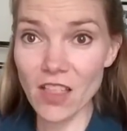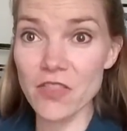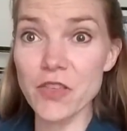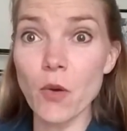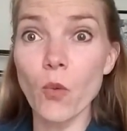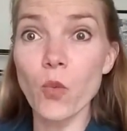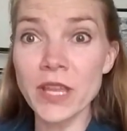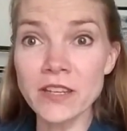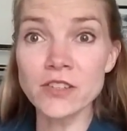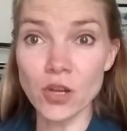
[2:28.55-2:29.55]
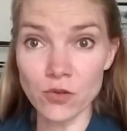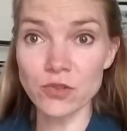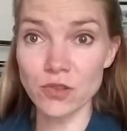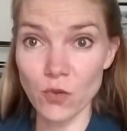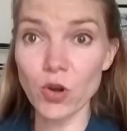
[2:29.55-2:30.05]
The
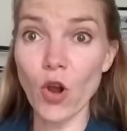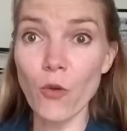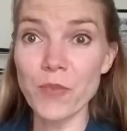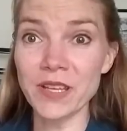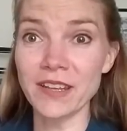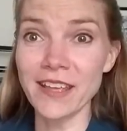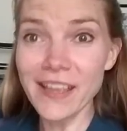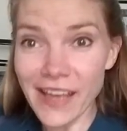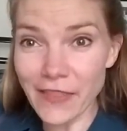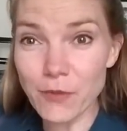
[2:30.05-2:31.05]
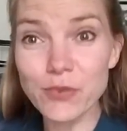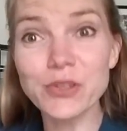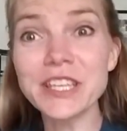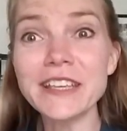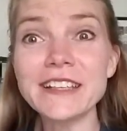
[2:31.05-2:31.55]
windows were open, and the
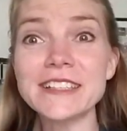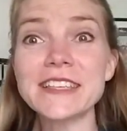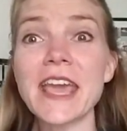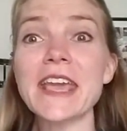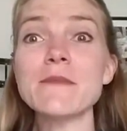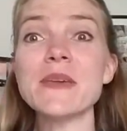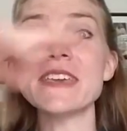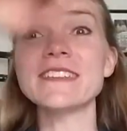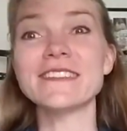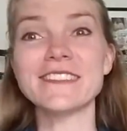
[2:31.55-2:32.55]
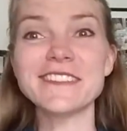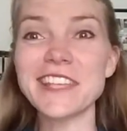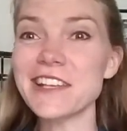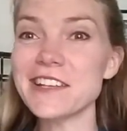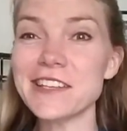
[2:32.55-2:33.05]
breeze came in,
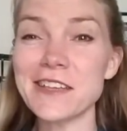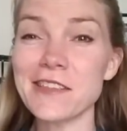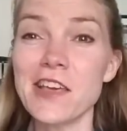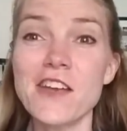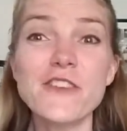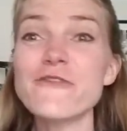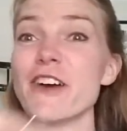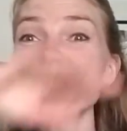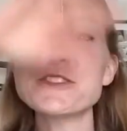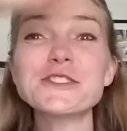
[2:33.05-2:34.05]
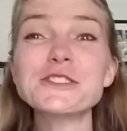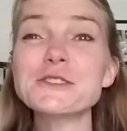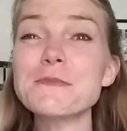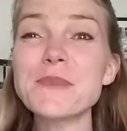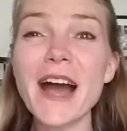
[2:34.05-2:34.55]
sending the feathers
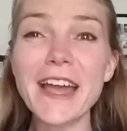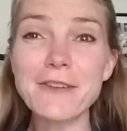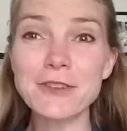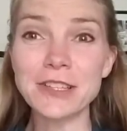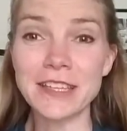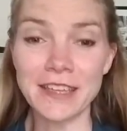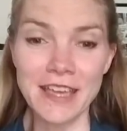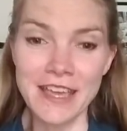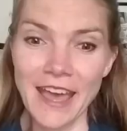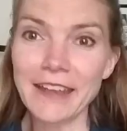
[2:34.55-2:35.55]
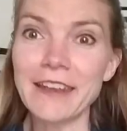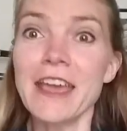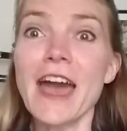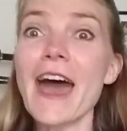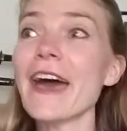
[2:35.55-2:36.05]
spiraling. And
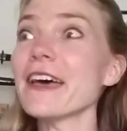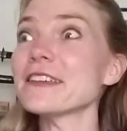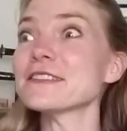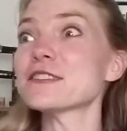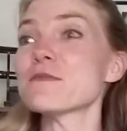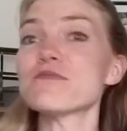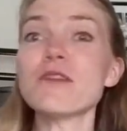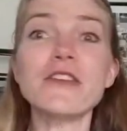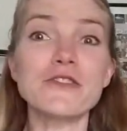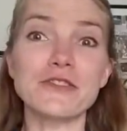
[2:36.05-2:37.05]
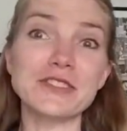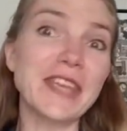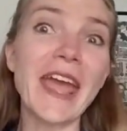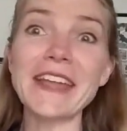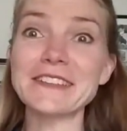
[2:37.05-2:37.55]
as the brother
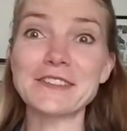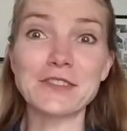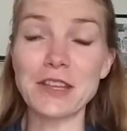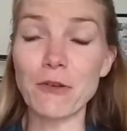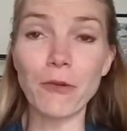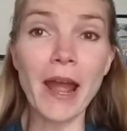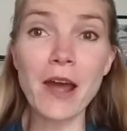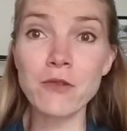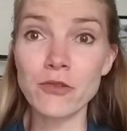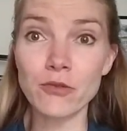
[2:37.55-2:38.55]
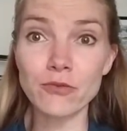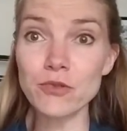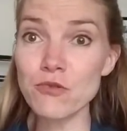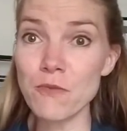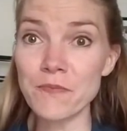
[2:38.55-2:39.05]
danced around the
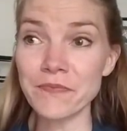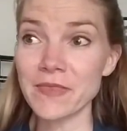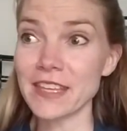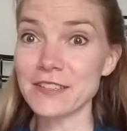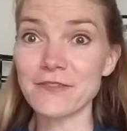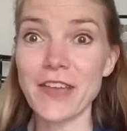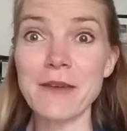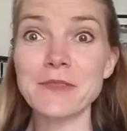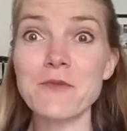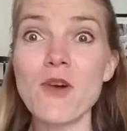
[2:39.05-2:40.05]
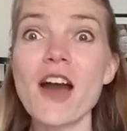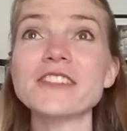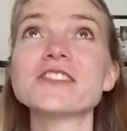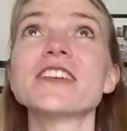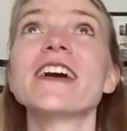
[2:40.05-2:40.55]
room, his family
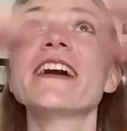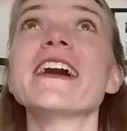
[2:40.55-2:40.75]
watched